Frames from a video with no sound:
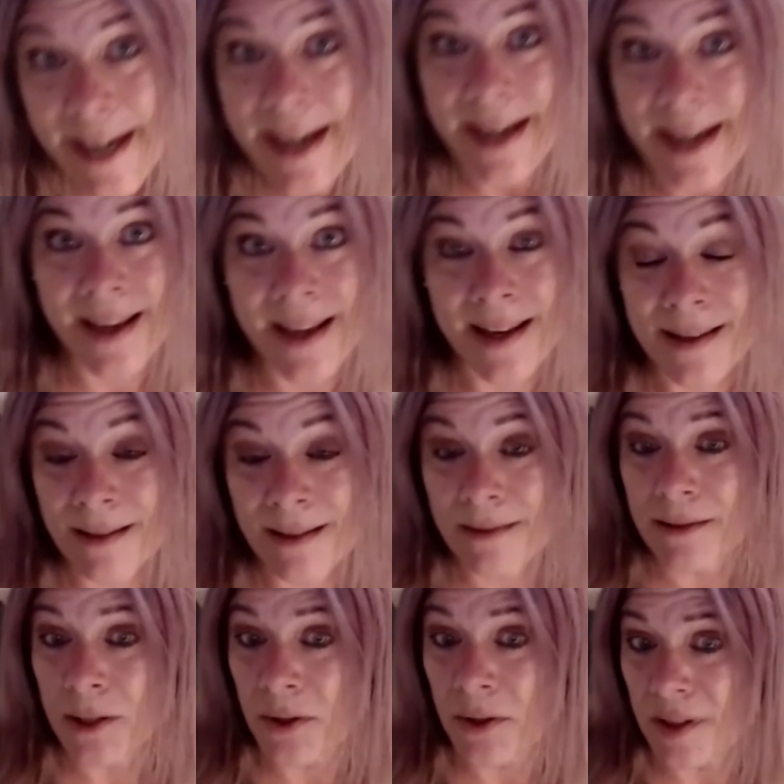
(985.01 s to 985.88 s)
and
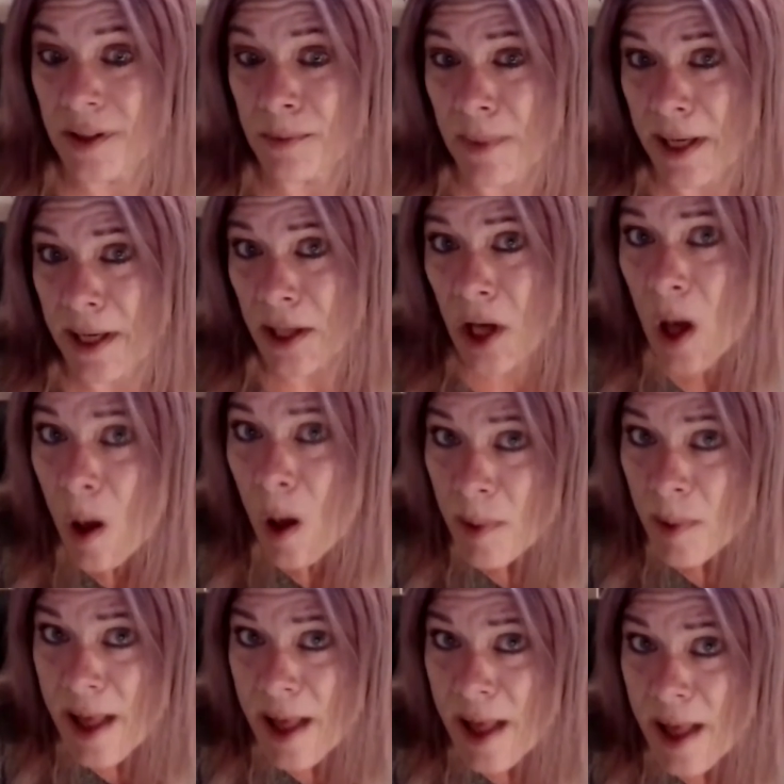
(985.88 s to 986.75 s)
losing my
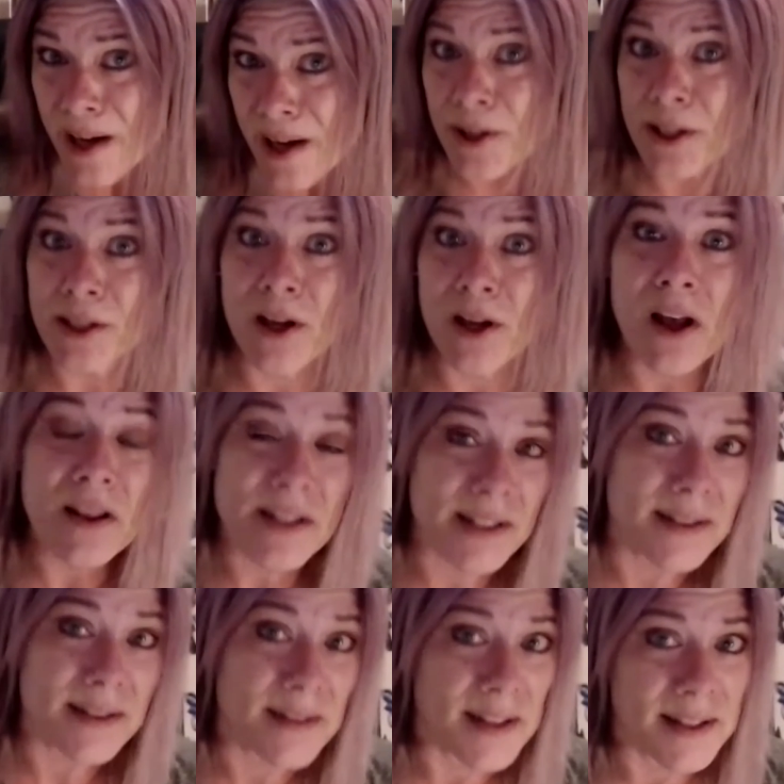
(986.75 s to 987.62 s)
gallbladder and all
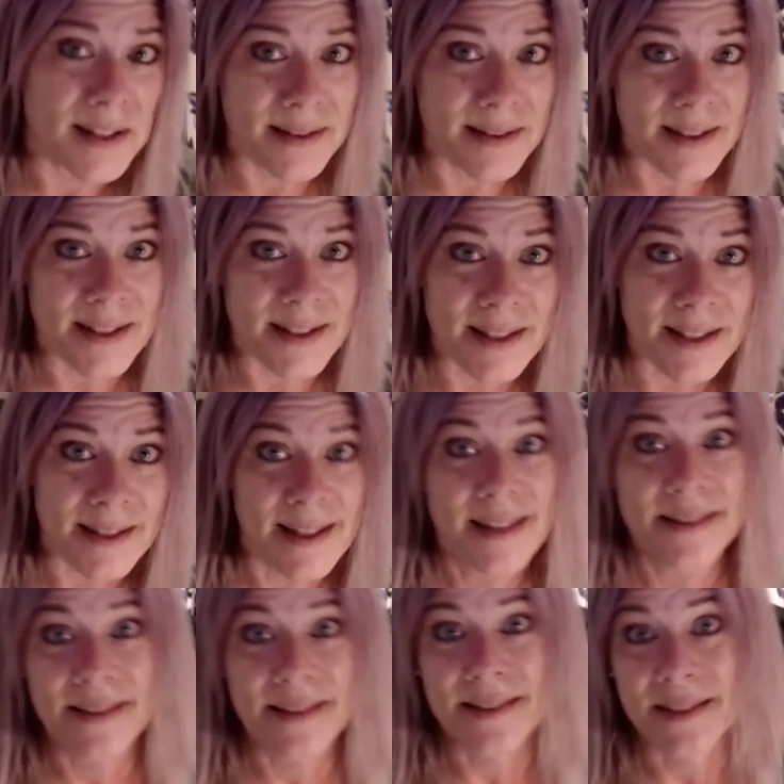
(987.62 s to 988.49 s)
these things that didn't
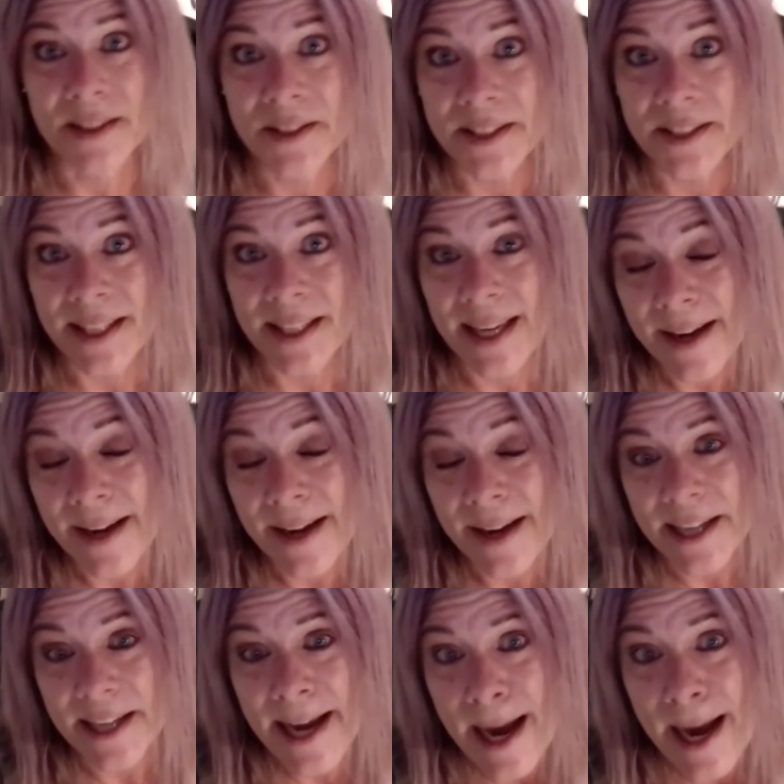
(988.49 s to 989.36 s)
necessarily have
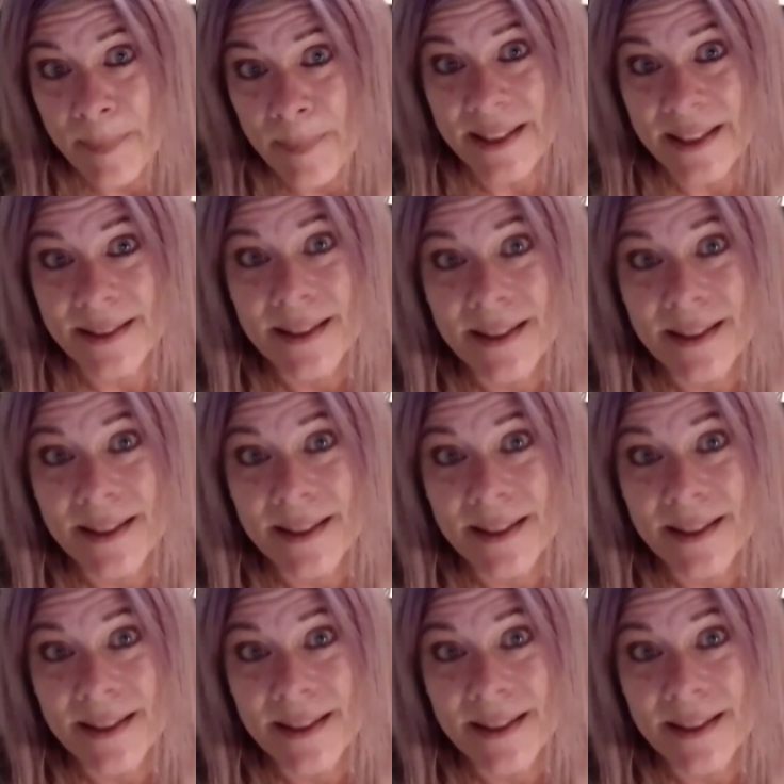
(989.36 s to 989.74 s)
to happen,